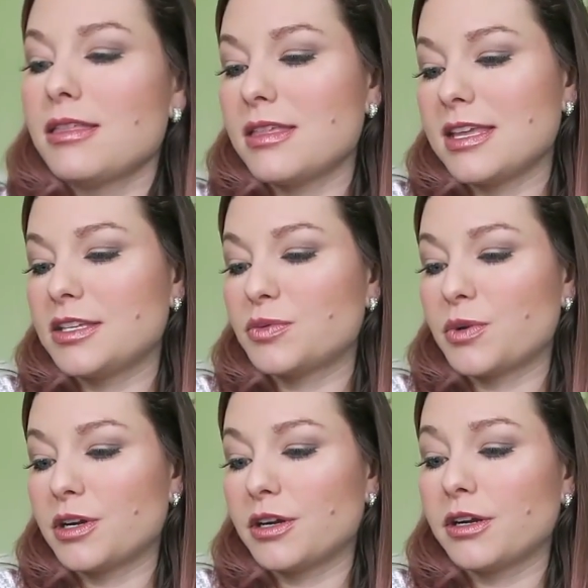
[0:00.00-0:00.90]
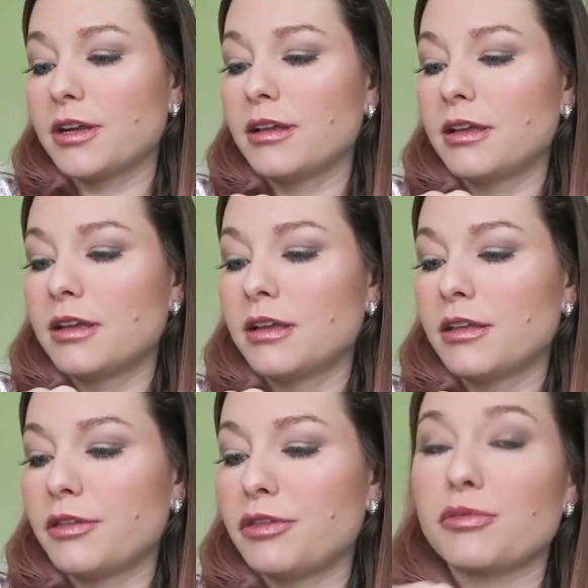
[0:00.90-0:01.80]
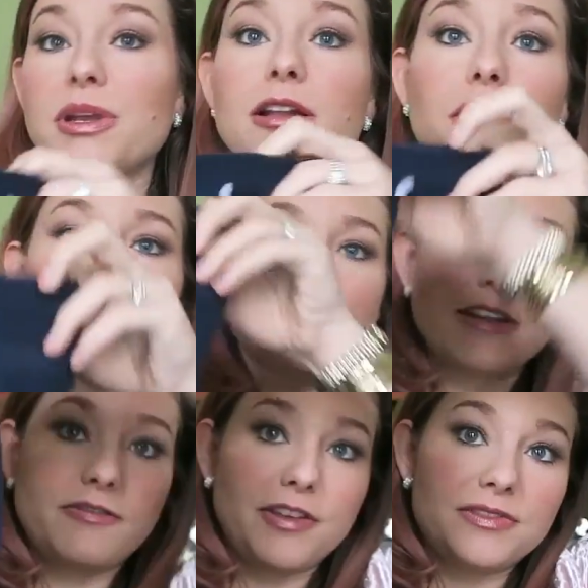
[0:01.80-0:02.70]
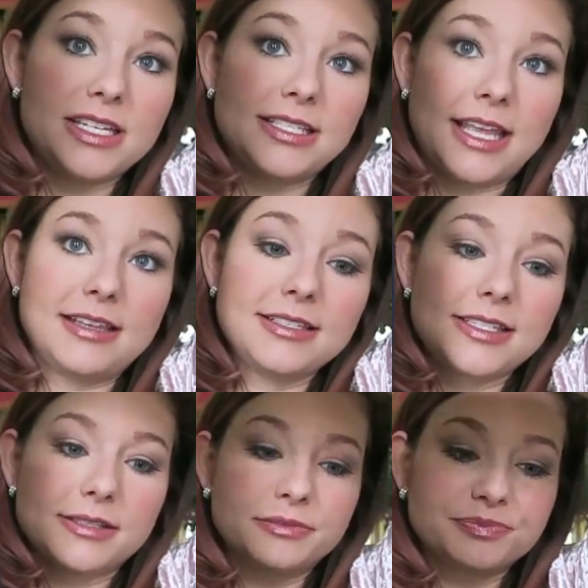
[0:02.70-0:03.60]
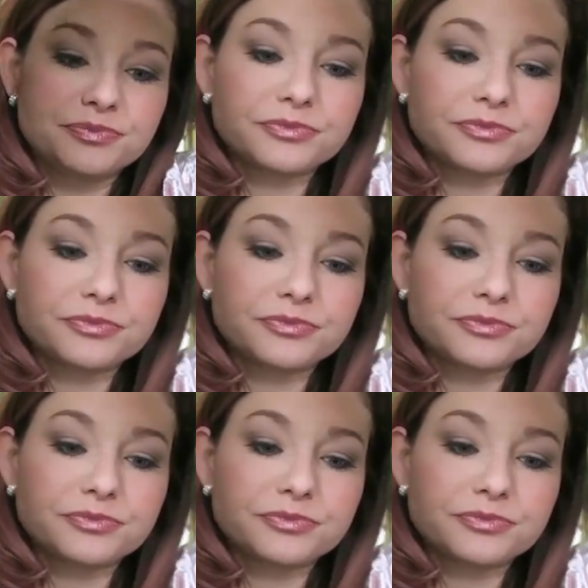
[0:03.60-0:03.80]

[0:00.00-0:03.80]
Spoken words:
These were $3.50.